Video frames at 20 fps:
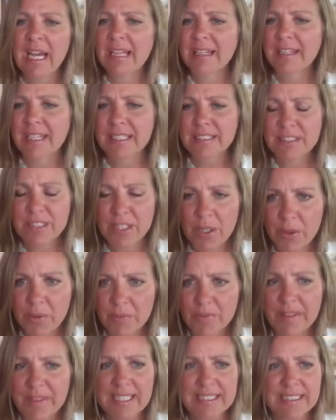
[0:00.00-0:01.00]
and like,
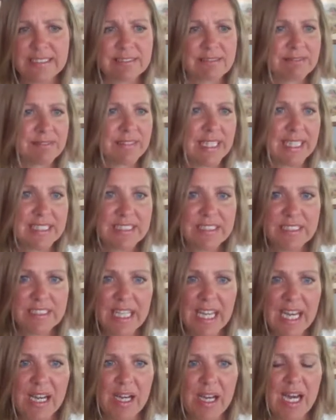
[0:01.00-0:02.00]
no, that's that's
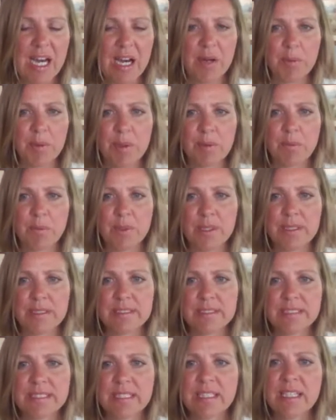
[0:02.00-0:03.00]
not how it
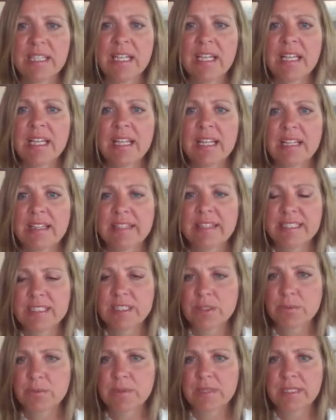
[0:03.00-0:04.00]
works. This
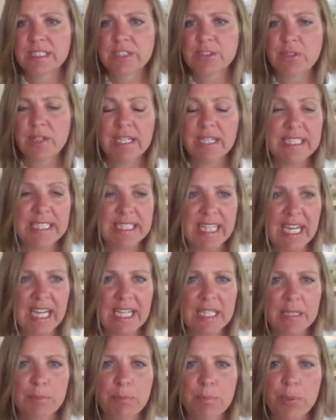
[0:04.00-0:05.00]
is really trying to
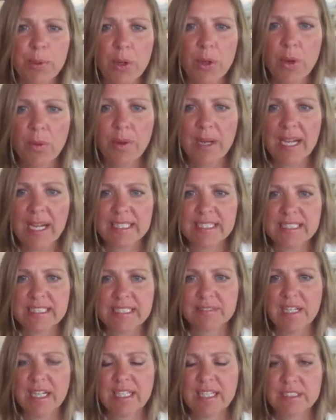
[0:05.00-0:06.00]
guide
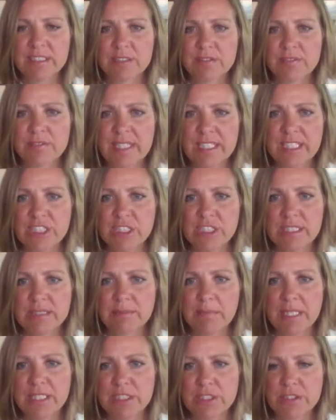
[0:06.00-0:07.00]
proactive
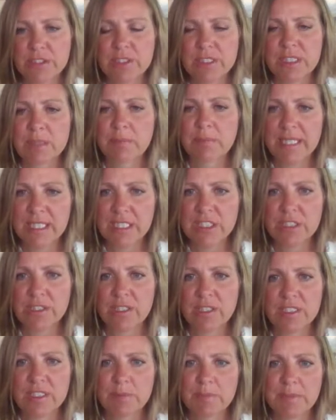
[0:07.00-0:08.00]
conservation measures to make
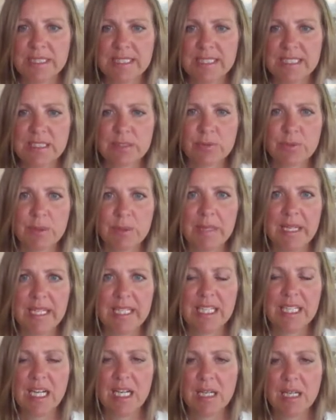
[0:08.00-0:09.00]
sure our species
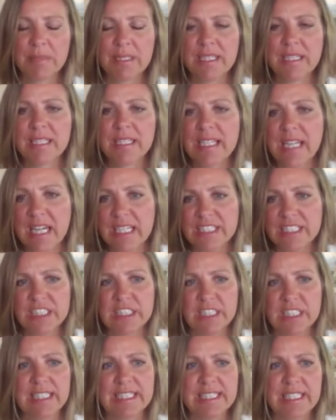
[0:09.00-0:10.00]
remain common, not
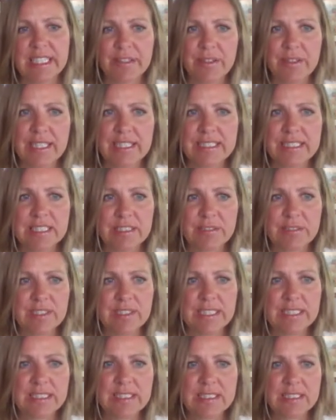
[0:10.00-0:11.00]
shutting down
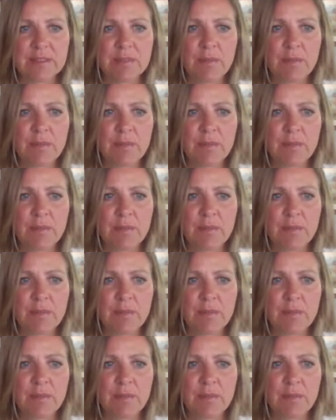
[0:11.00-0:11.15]
activities.